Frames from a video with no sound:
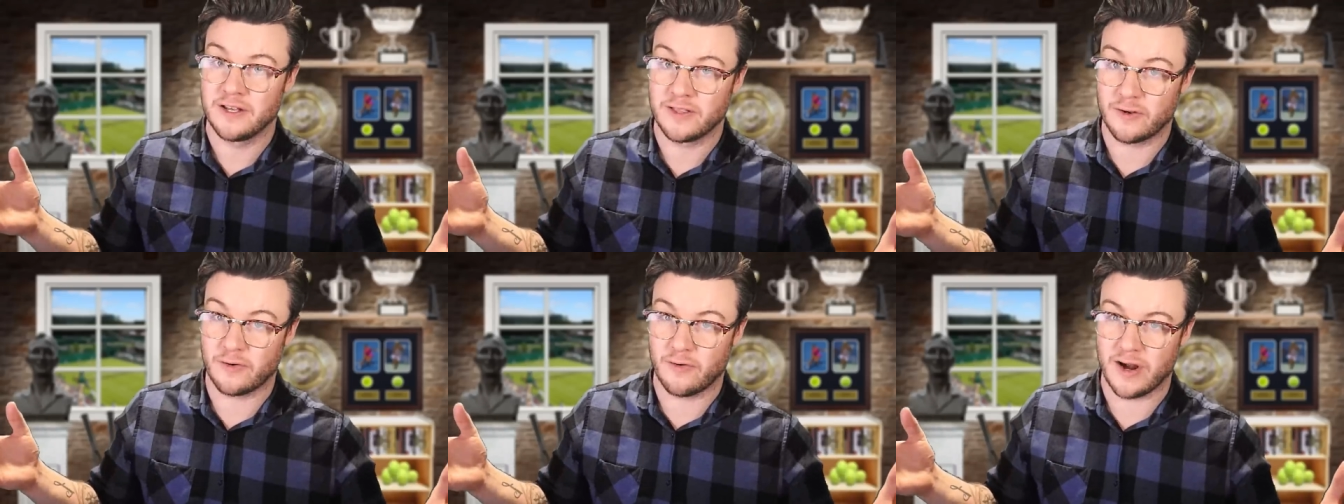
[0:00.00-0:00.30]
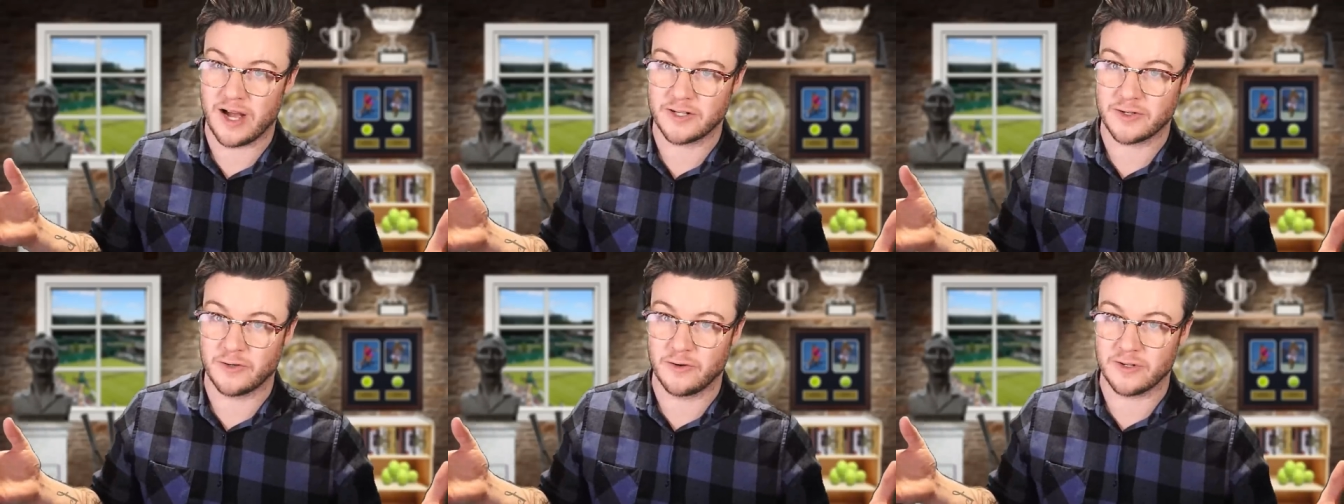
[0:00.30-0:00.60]
The
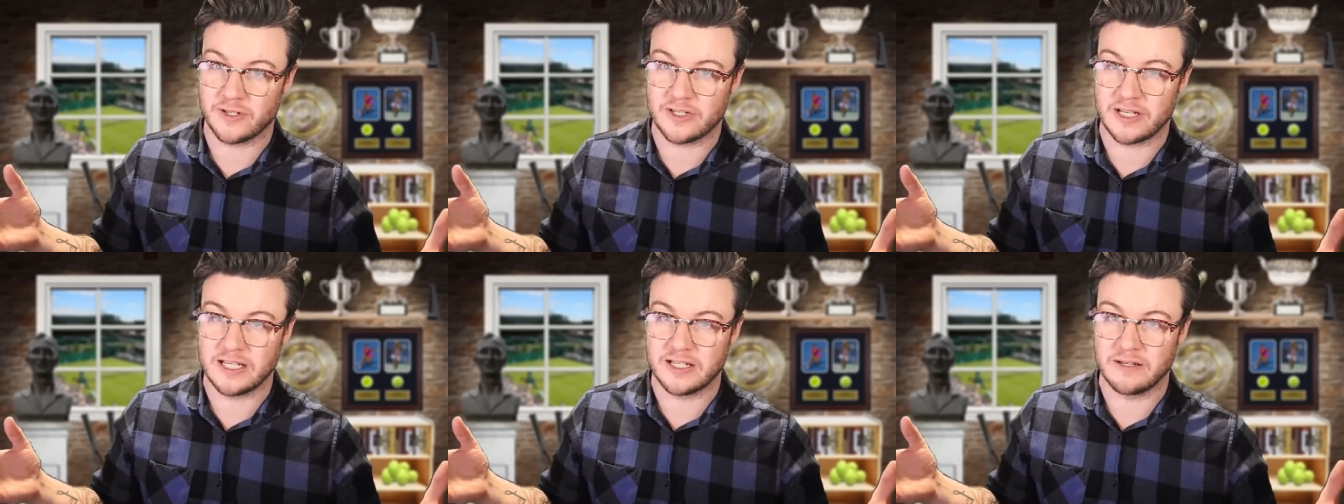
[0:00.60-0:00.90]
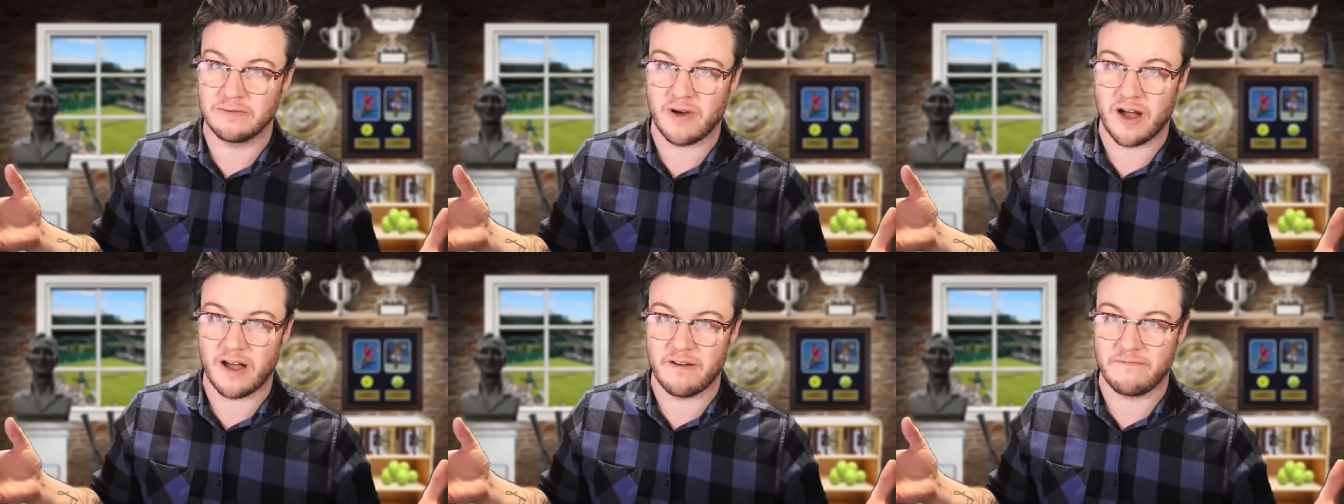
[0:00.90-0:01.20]
grass court
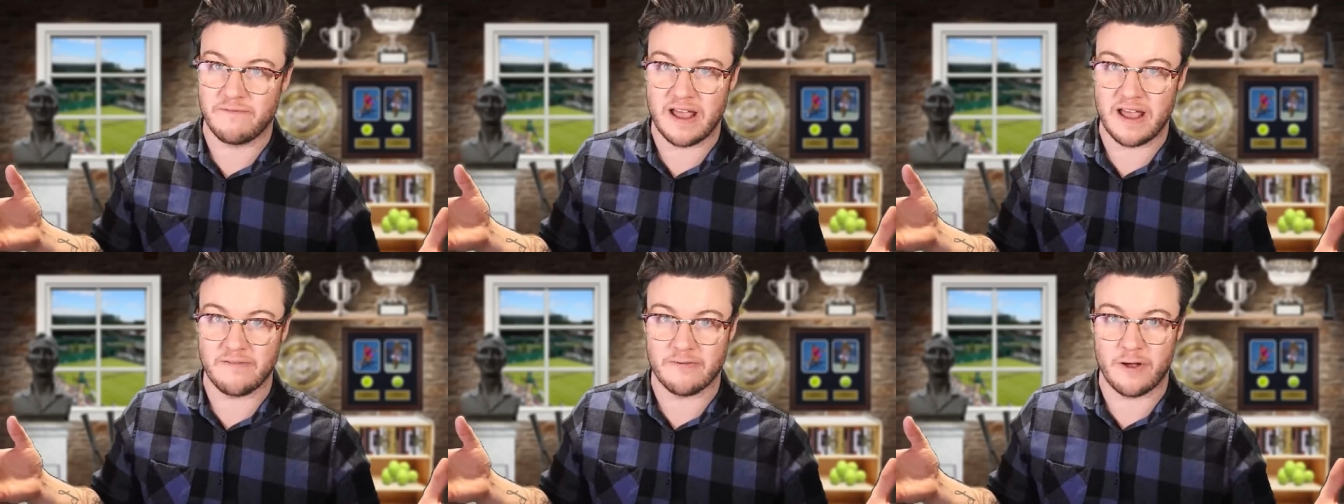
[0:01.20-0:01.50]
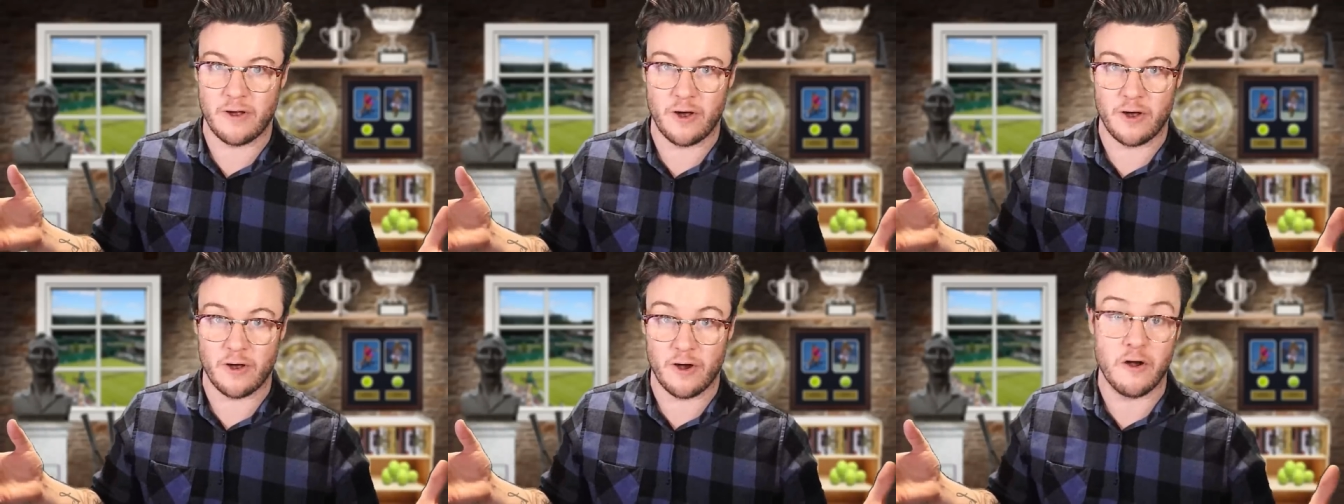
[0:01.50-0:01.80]
season might
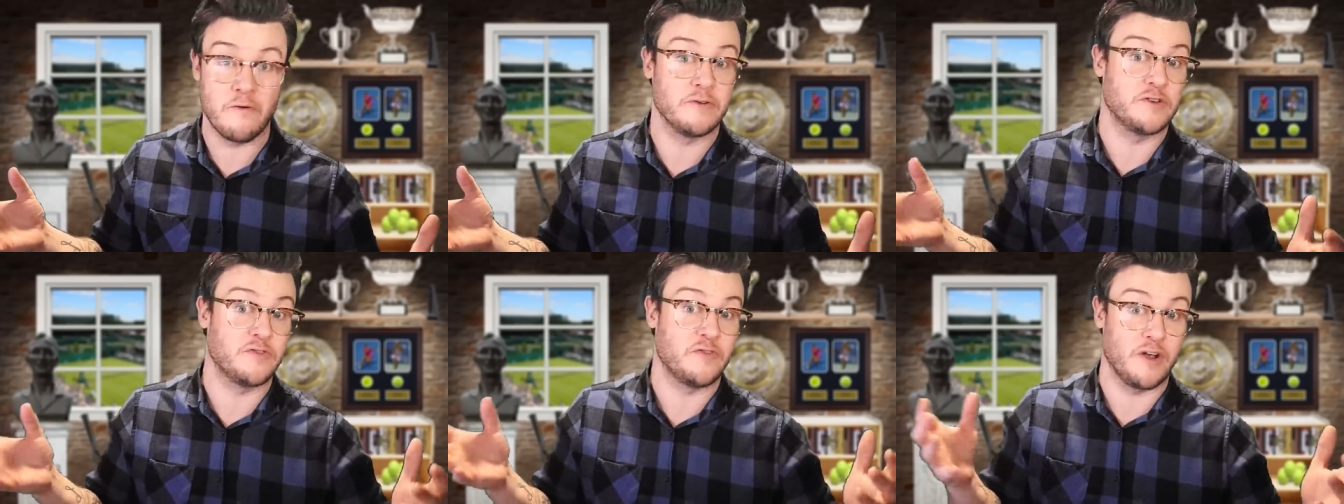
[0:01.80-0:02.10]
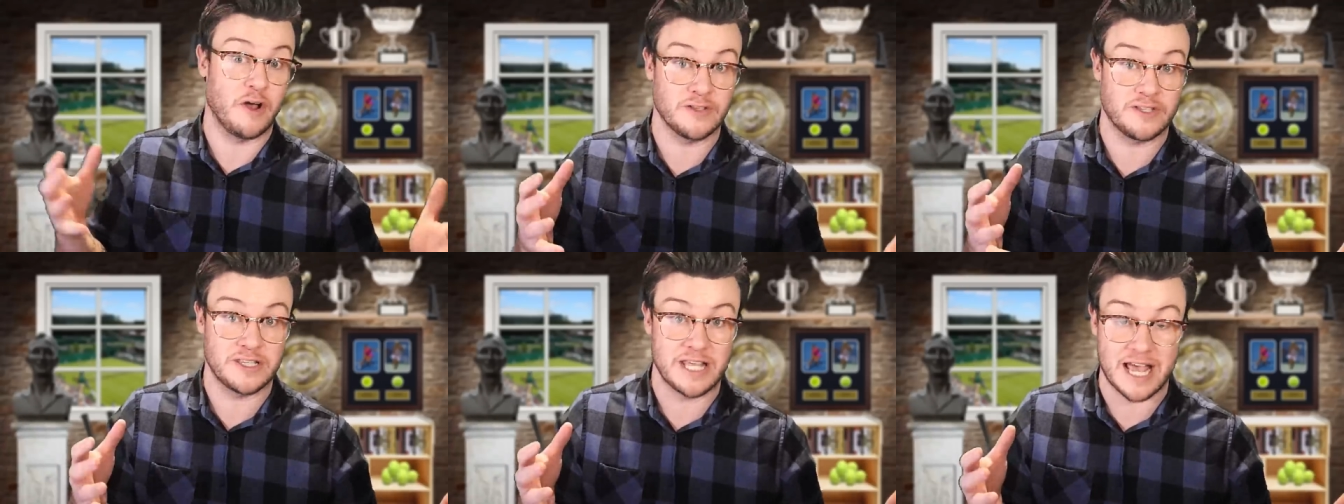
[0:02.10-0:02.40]
favor her over
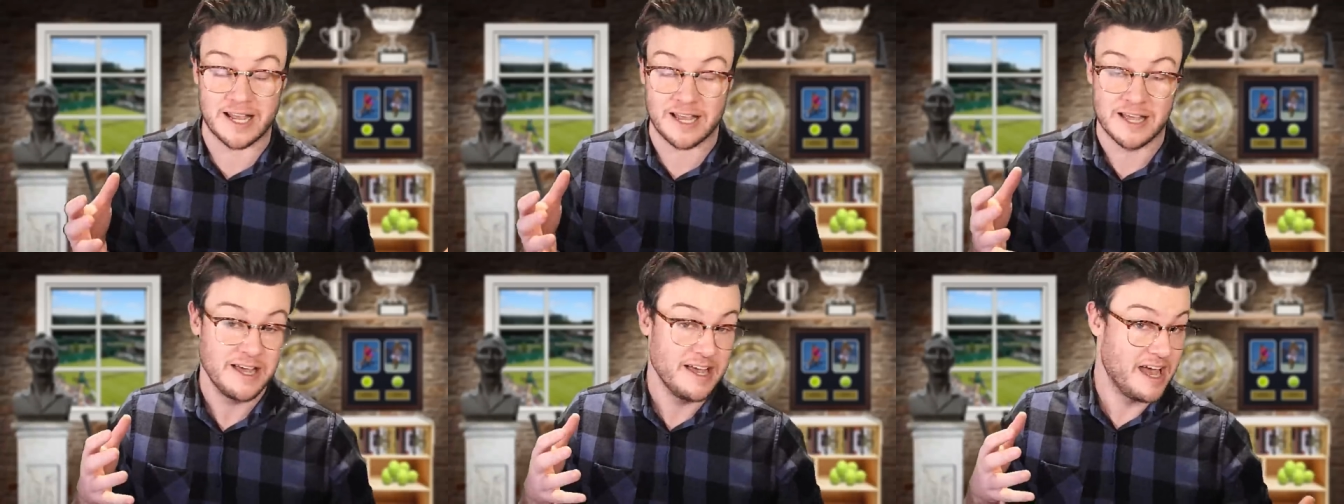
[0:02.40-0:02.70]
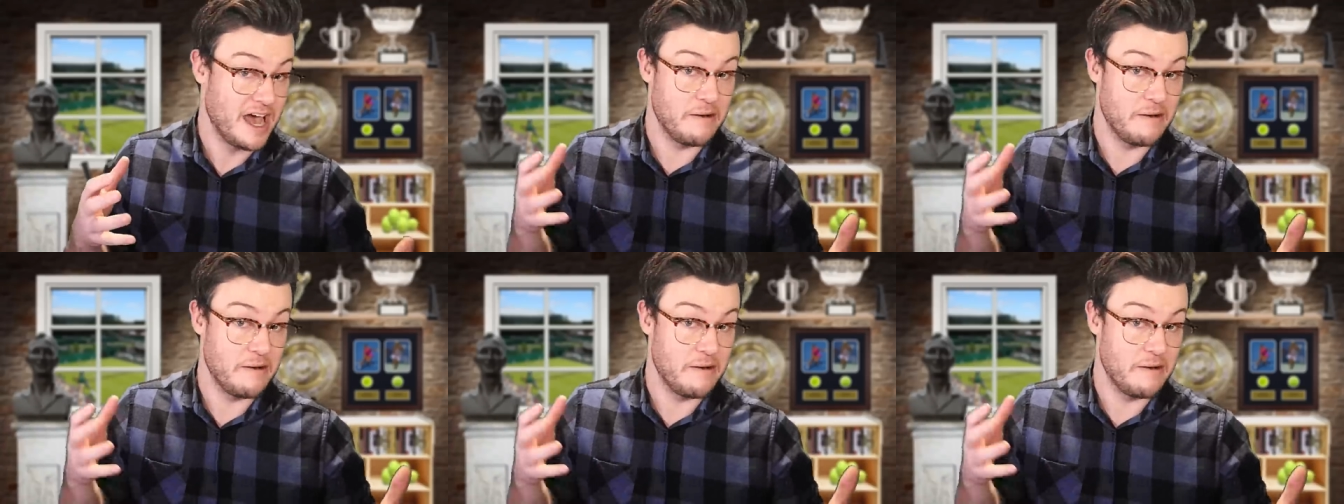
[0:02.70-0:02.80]
Swiatek.